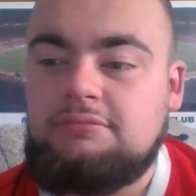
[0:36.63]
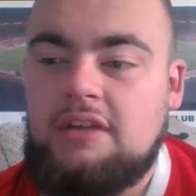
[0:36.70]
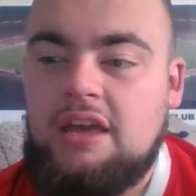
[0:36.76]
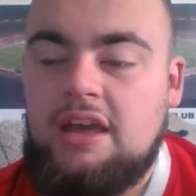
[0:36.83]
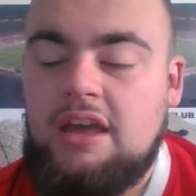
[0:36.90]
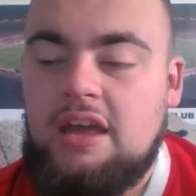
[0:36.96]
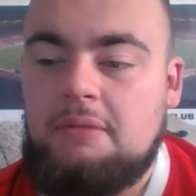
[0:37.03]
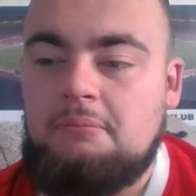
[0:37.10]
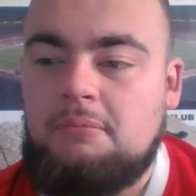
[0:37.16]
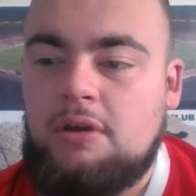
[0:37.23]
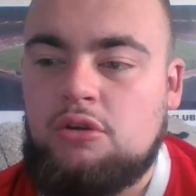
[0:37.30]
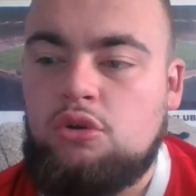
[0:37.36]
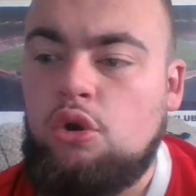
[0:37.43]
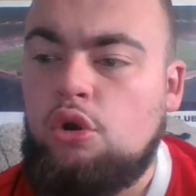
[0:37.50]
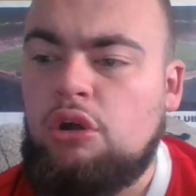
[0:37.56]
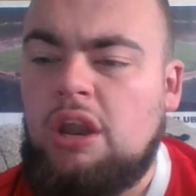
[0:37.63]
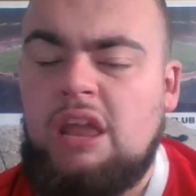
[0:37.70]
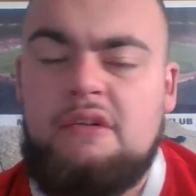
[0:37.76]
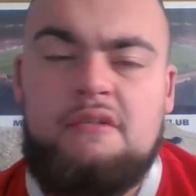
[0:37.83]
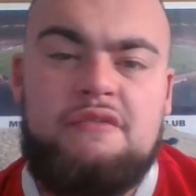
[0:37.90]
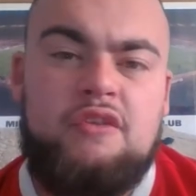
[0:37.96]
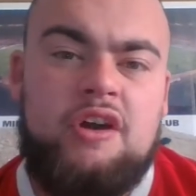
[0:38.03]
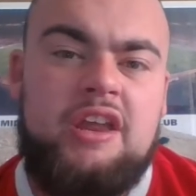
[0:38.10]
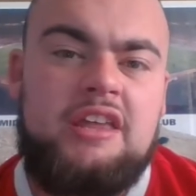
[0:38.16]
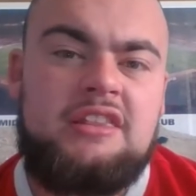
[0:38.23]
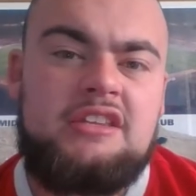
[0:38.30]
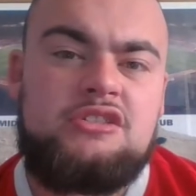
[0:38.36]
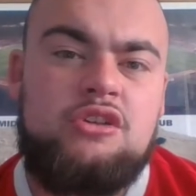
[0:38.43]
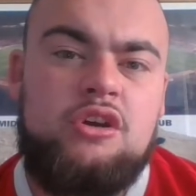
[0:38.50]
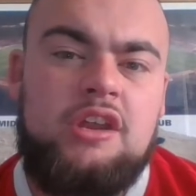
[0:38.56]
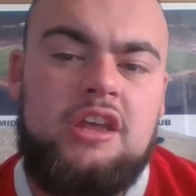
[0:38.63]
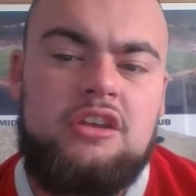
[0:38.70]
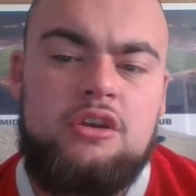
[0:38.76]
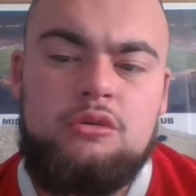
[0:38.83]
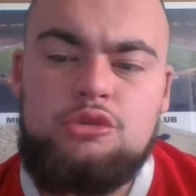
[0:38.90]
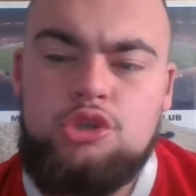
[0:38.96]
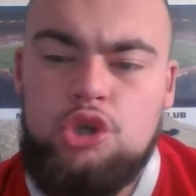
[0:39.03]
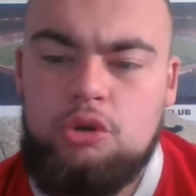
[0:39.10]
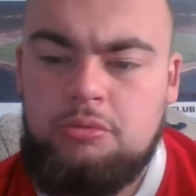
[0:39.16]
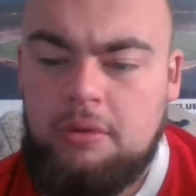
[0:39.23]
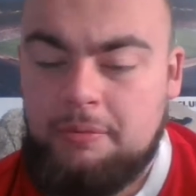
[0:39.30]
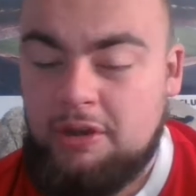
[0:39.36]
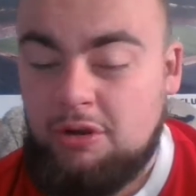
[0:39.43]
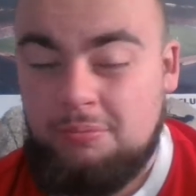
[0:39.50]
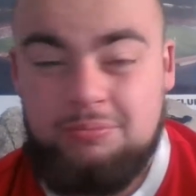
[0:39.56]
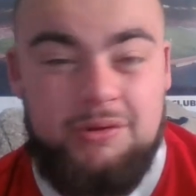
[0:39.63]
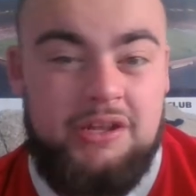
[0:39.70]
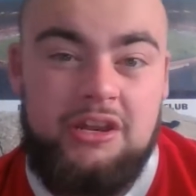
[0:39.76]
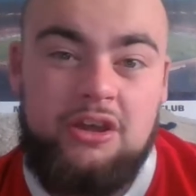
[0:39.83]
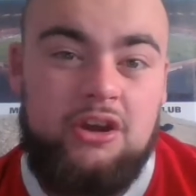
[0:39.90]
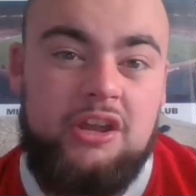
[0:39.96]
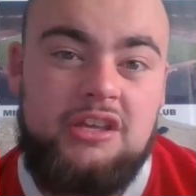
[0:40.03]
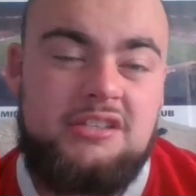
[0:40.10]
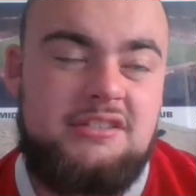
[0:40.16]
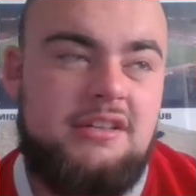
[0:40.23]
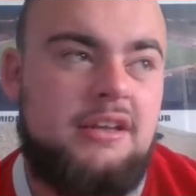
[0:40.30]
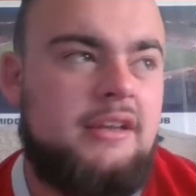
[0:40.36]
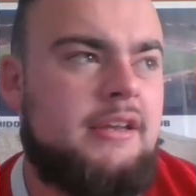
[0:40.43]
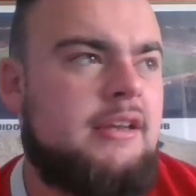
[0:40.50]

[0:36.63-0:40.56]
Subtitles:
A goal I never thought I'd hit this early in YouTube, I'll be completely honest.